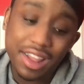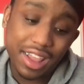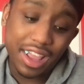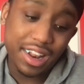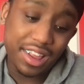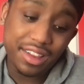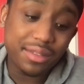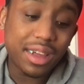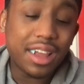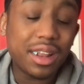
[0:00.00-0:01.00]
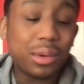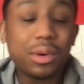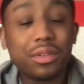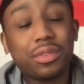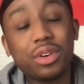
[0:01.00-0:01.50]
And he even had that
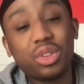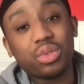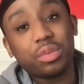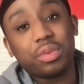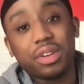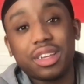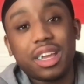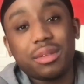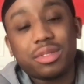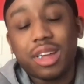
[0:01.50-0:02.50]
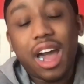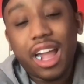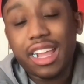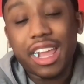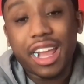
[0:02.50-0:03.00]
143-point game. So I
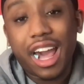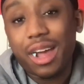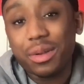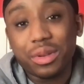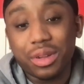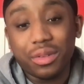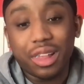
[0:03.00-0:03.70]
don't know.